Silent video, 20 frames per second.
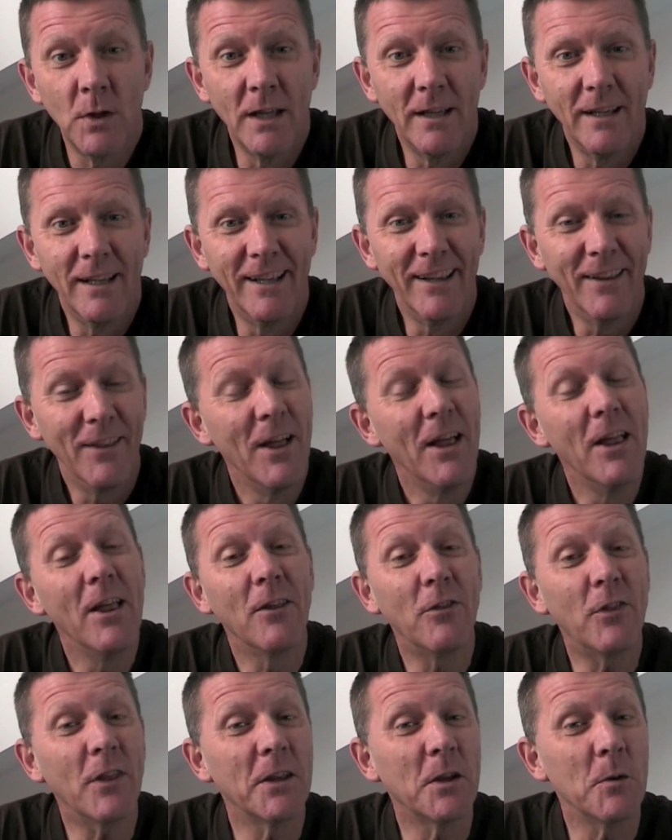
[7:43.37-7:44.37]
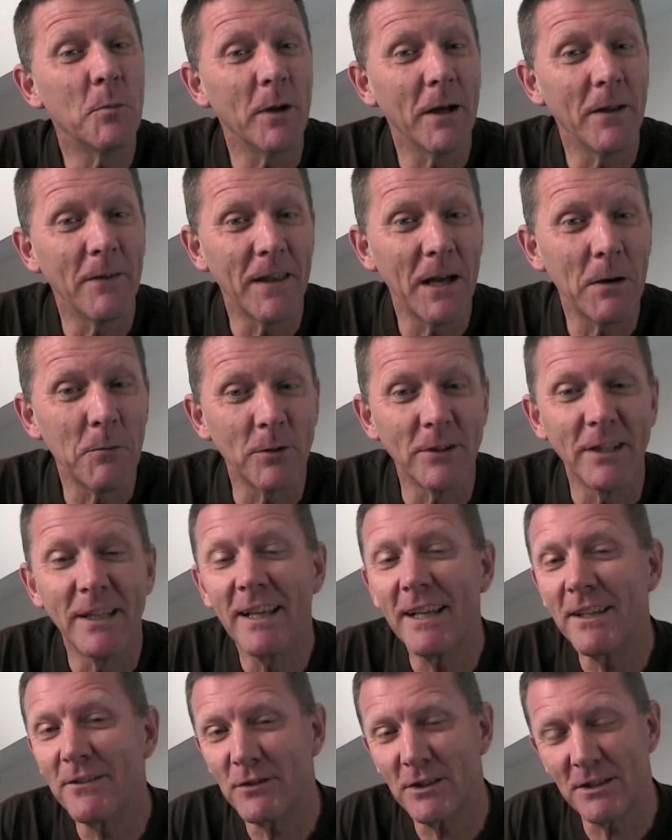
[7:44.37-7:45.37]
Think about that one
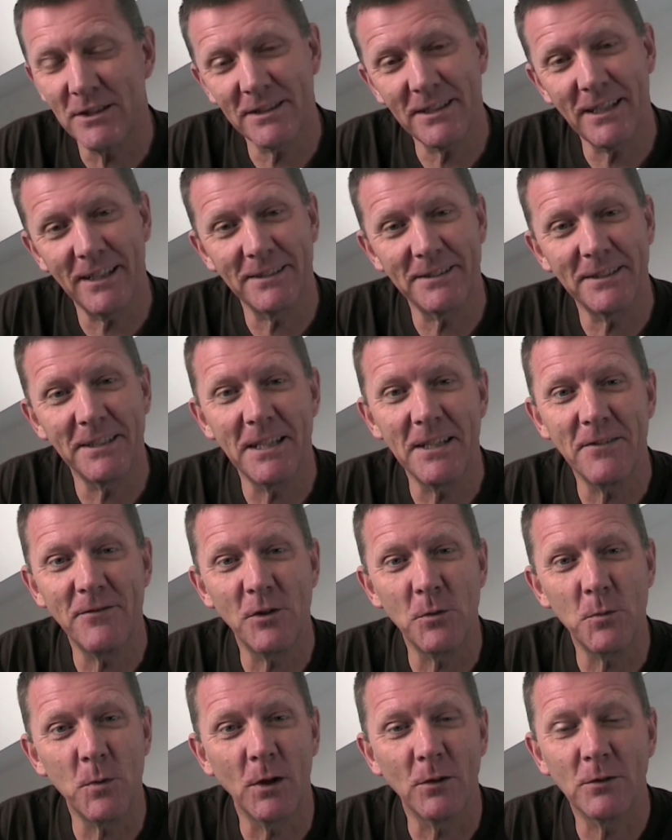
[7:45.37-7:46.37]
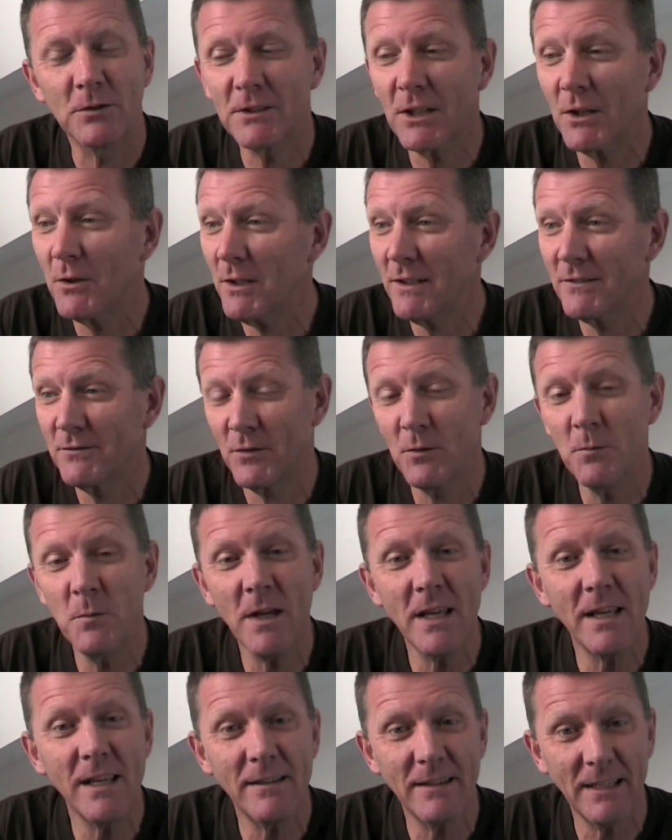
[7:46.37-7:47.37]
and discuss it, if you will. So for
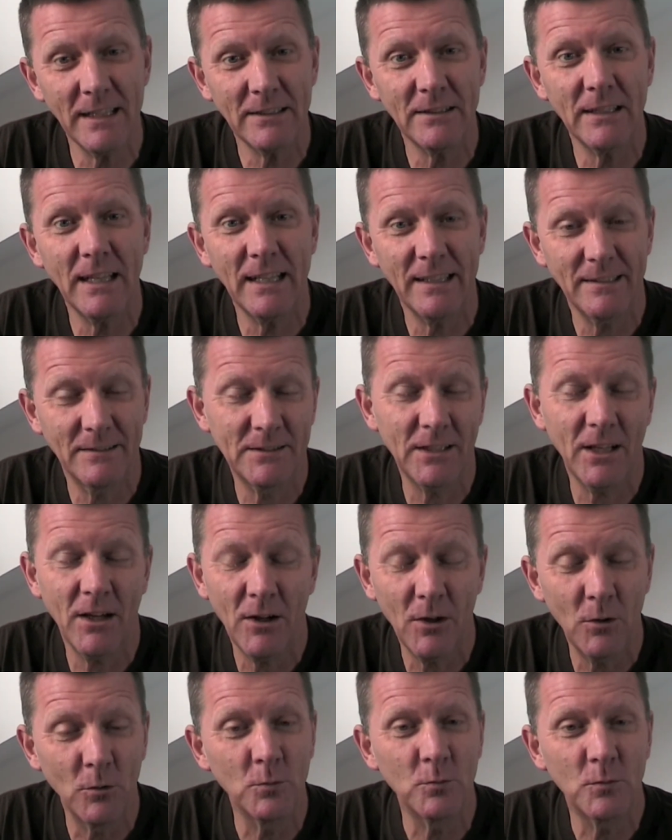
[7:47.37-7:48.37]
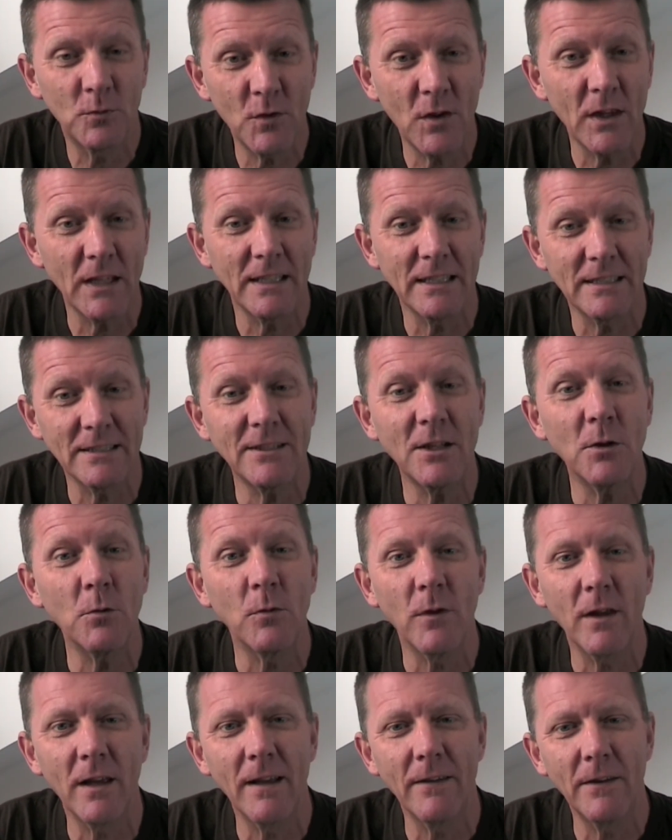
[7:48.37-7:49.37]
me, that whole thing is still
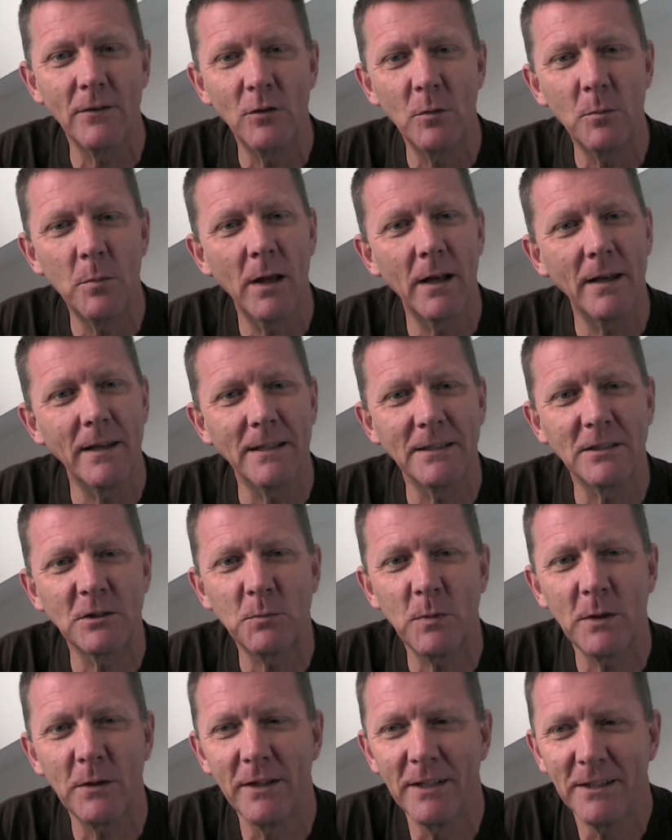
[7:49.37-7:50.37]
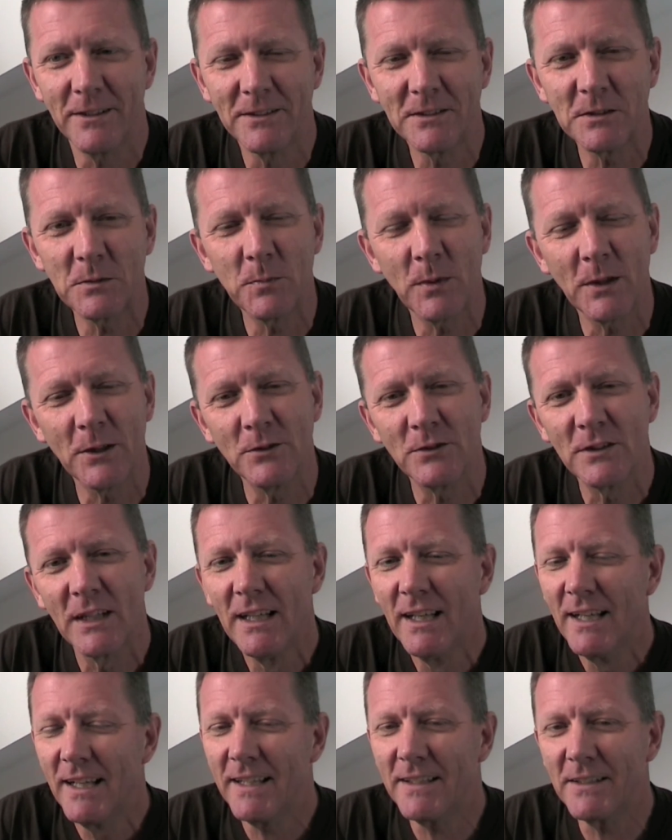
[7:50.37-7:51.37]
there, the rebellious spirit, I suppose,
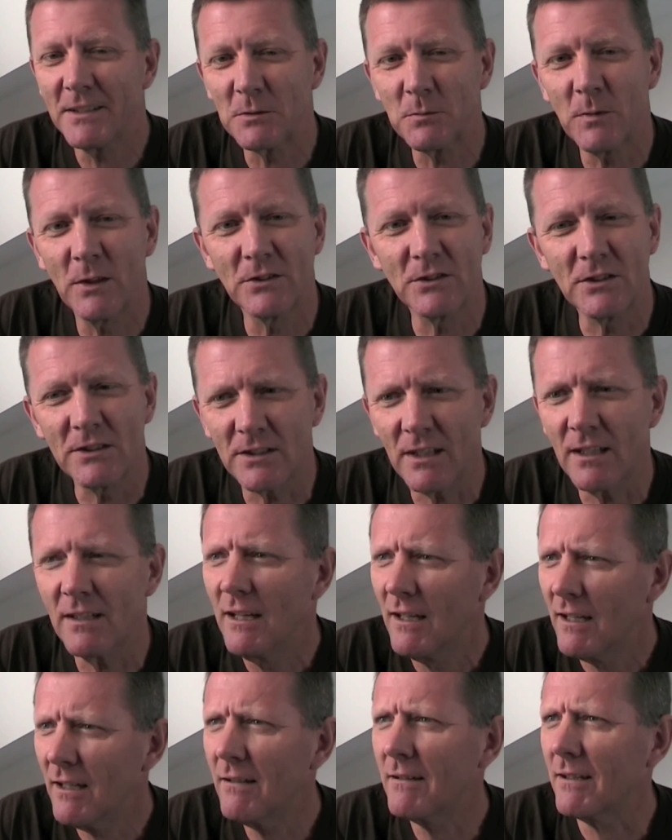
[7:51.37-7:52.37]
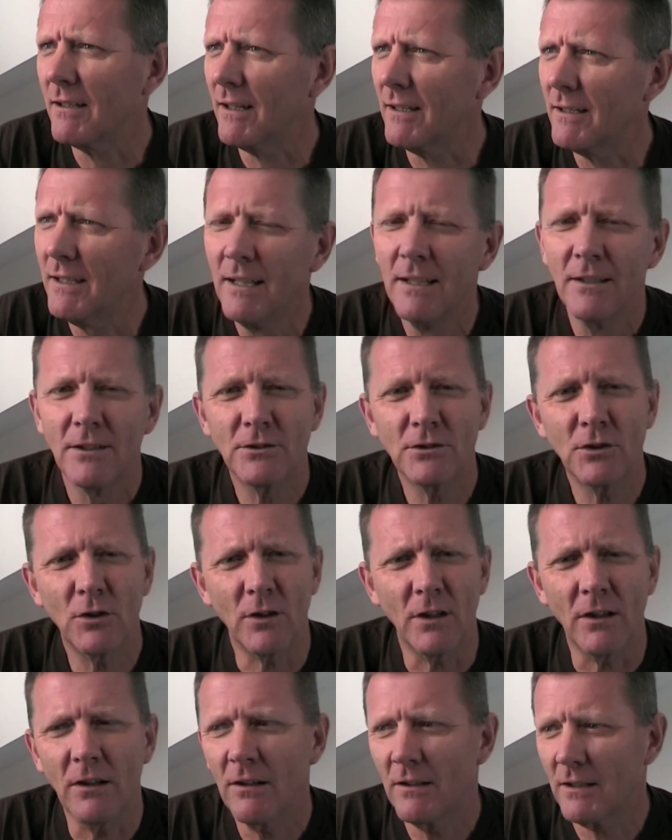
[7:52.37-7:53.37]
in as much as that, okay,
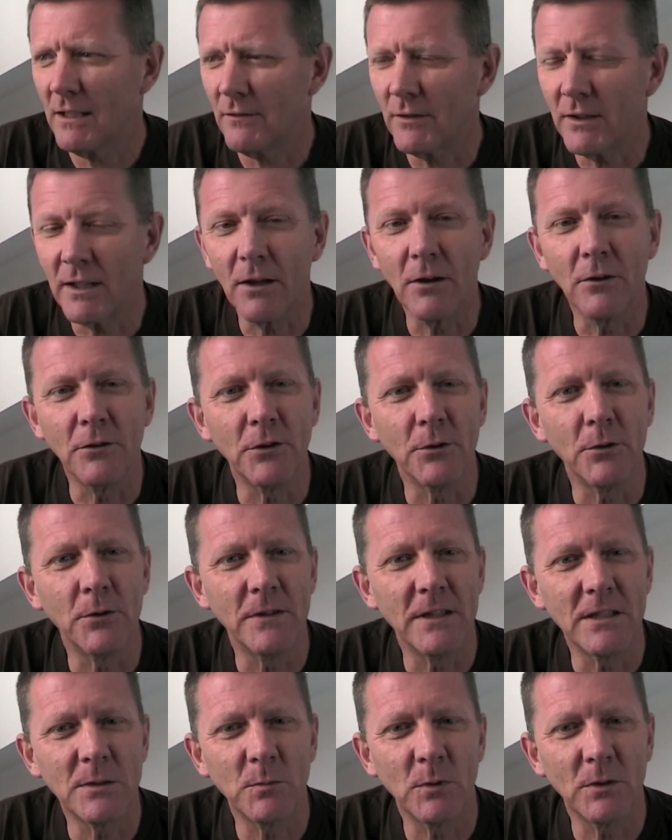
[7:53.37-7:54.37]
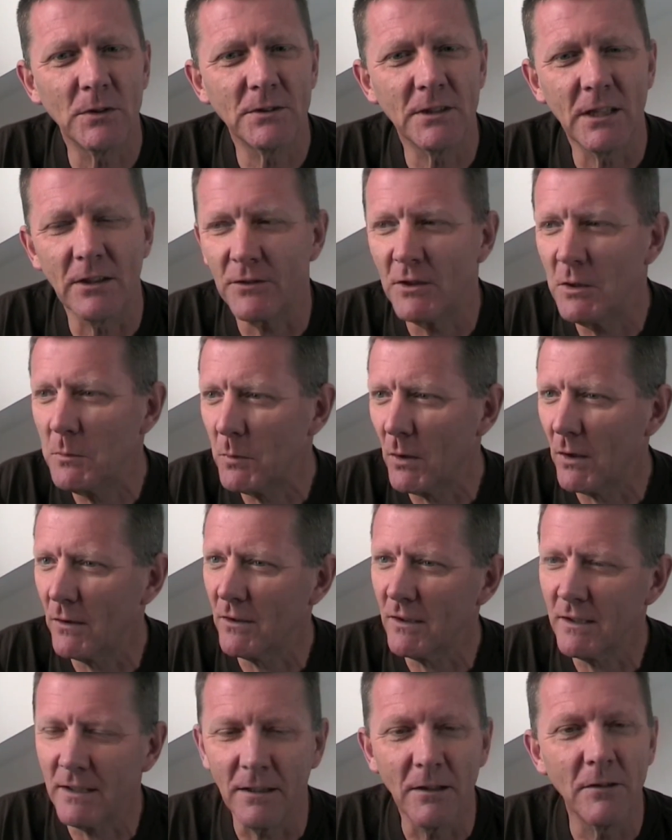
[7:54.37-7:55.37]
sod it, I'm going to have a go at doing this myself. You might,
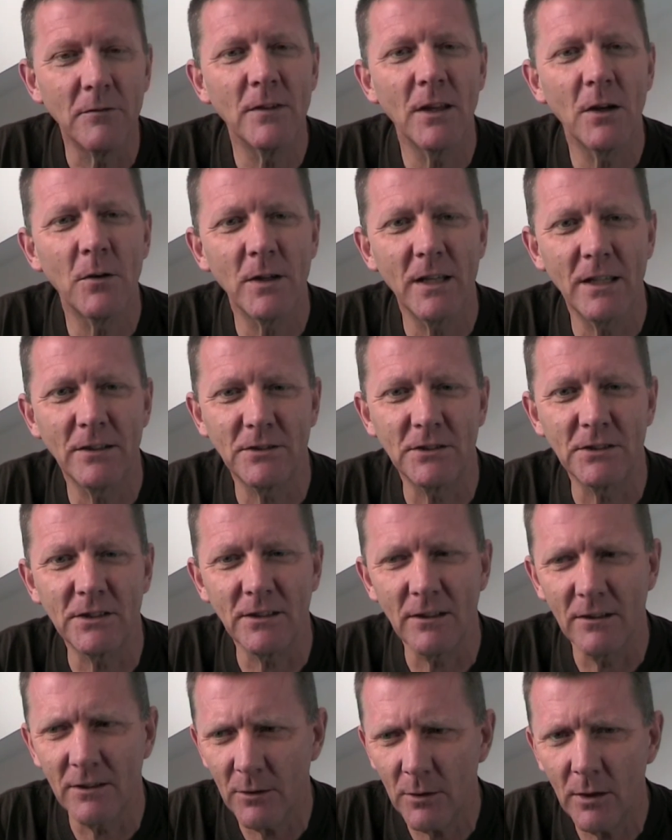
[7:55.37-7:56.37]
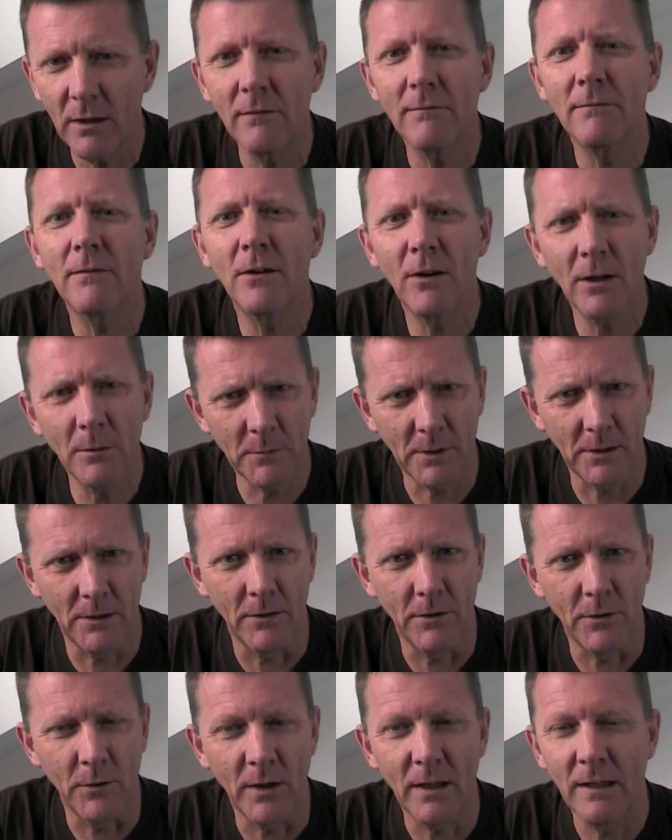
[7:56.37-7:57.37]
you know, if no one else is going to do it, I'm going
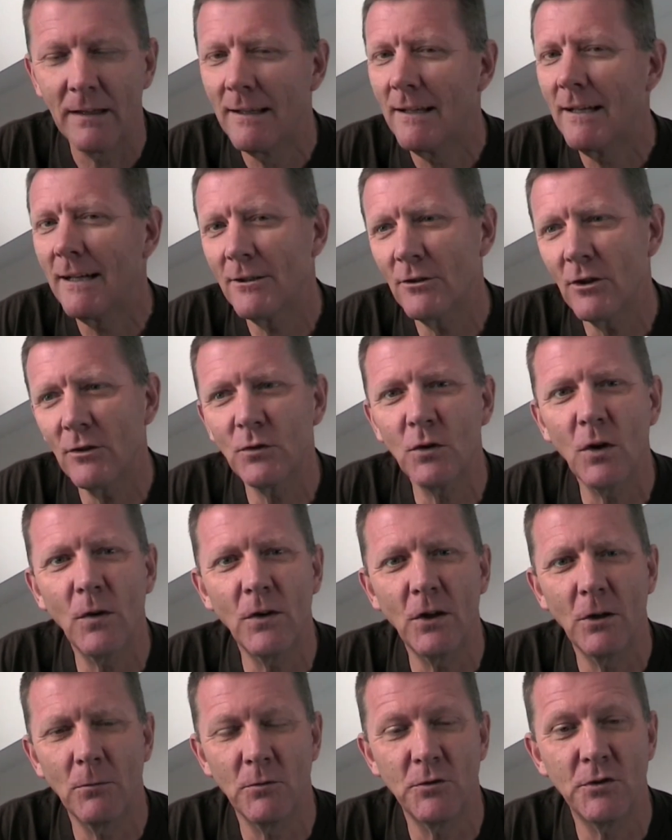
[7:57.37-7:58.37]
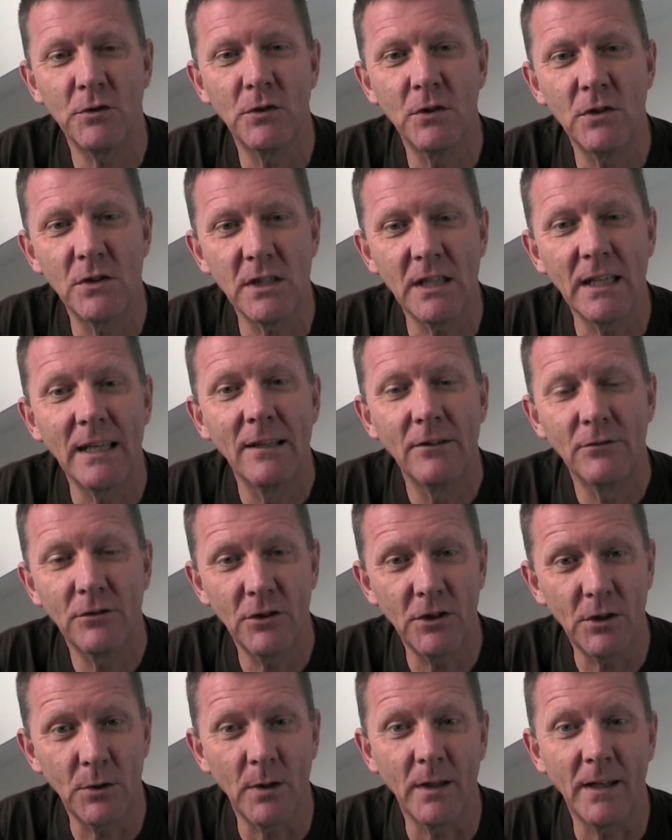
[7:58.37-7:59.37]
to do it. And I've got the opportunity to
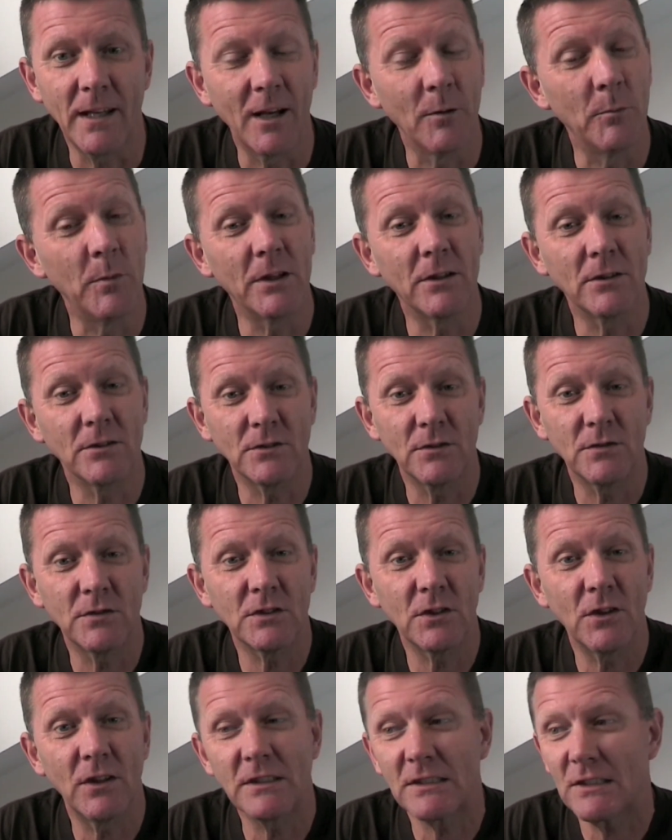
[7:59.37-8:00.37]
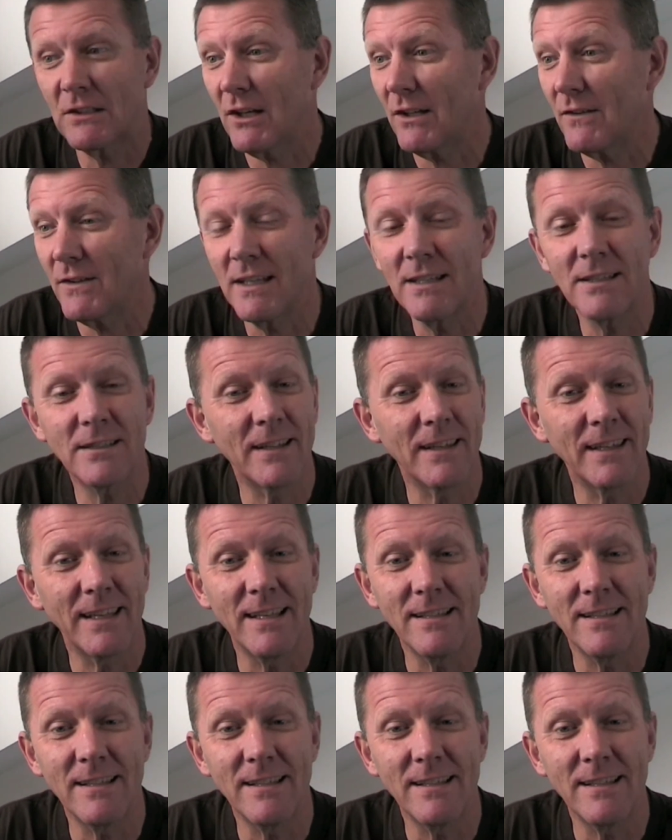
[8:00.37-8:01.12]
do it now because of sites like this, of the